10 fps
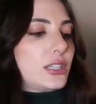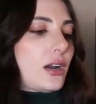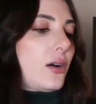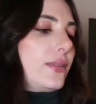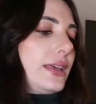
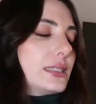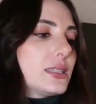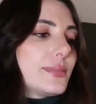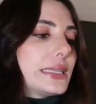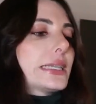So this
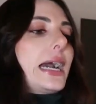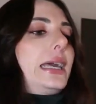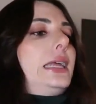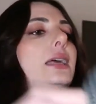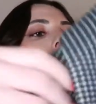is
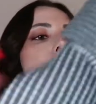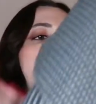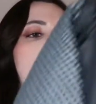Missguided